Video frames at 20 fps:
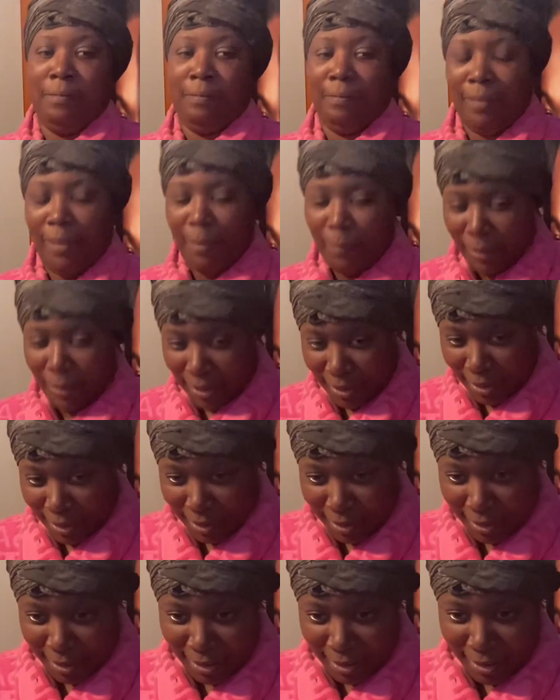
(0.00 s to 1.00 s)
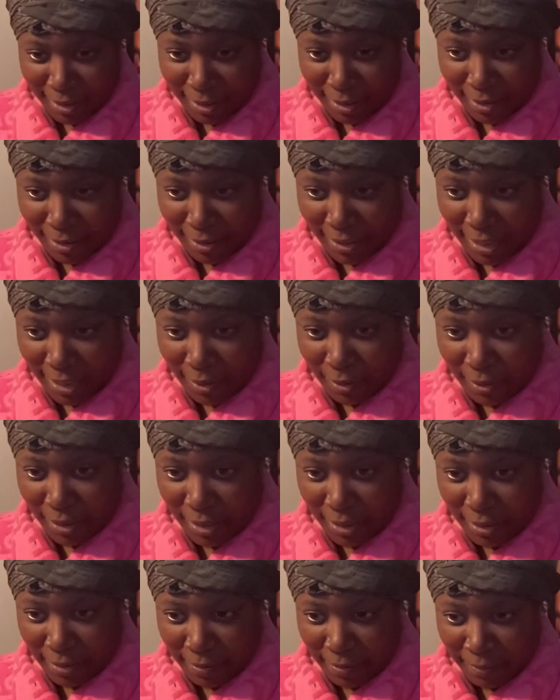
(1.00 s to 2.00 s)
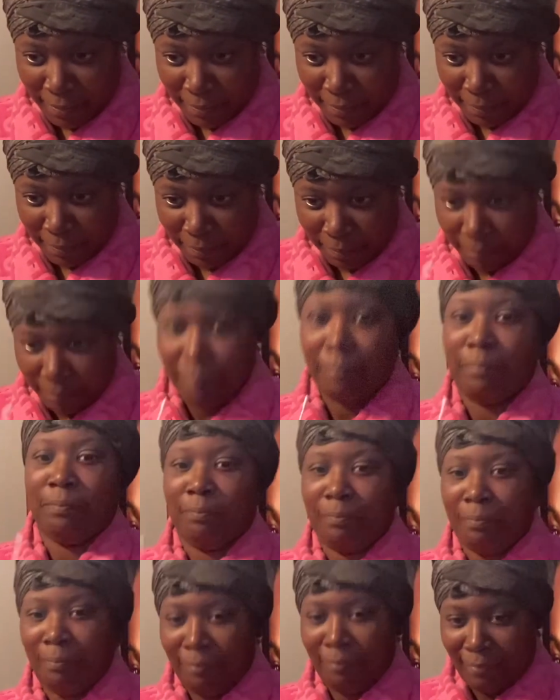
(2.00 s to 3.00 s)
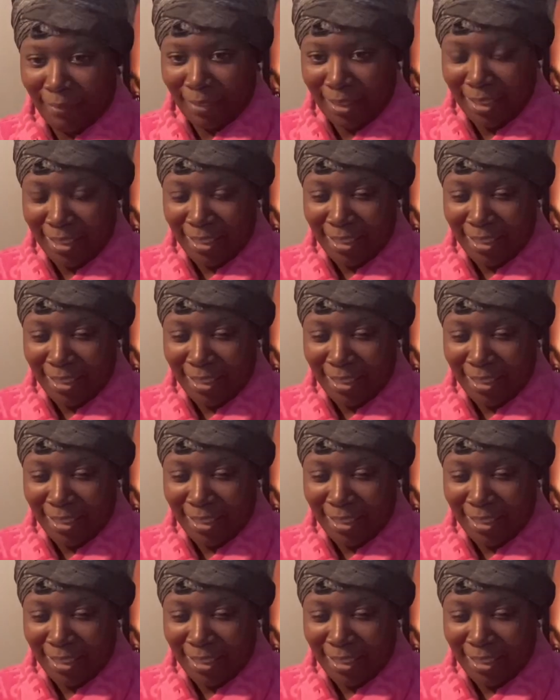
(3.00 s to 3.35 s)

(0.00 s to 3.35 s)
Alrighty. Go real fast. Okay, go ahead.